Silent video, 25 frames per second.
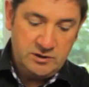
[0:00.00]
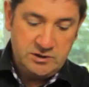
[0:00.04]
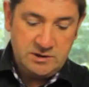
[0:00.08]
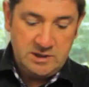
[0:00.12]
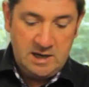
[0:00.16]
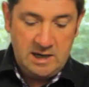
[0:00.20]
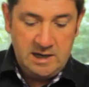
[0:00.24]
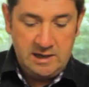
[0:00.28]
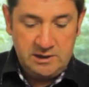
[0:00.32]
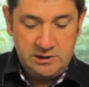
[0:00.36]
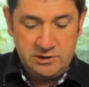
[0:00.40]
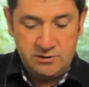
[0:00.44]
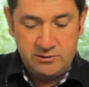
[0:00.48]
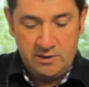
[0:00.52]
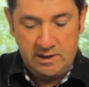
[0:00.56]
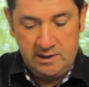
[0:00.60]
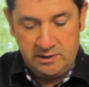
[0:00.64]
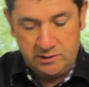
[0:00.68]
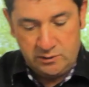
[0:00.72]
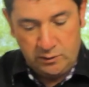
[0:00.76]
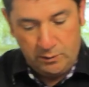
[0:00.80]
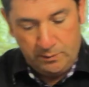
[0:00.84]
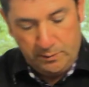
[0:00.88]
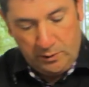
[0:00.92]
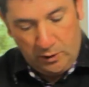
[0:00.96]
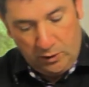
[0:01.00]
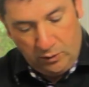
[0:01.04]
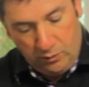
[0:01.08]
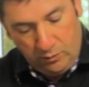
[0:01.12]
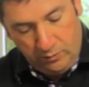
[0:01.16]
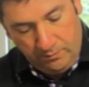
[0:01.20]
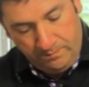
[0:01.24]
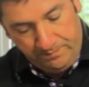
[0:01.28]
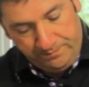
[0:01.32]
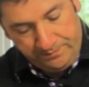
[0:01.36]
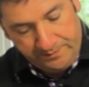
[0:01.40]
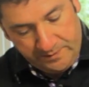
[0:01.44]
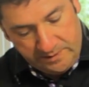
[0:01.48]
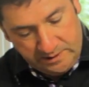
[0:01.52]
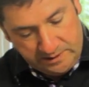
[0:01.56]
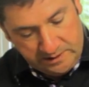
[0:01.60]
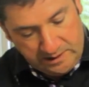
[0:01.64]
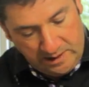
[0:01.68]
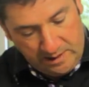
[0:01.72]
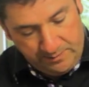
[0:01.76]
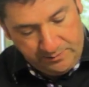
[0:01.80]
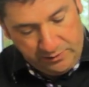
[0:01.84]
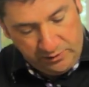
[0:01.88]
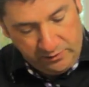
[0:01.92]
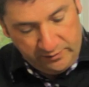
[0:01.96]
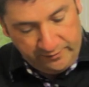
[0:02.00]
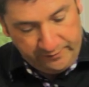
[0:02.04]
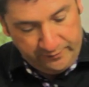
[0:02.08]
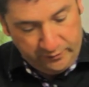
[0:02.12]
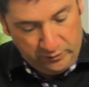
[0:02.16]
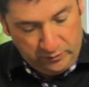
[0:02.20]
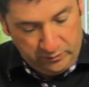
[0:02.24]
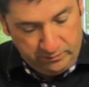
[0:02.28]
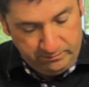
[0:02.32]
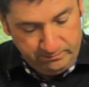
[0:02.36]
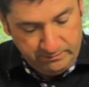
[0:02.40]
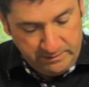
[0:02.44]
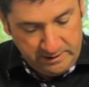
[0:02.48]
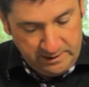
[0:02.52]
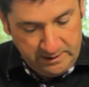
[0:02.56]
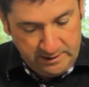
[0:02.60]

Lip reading: your salad, straight into a bowl. Isn't that beautiful?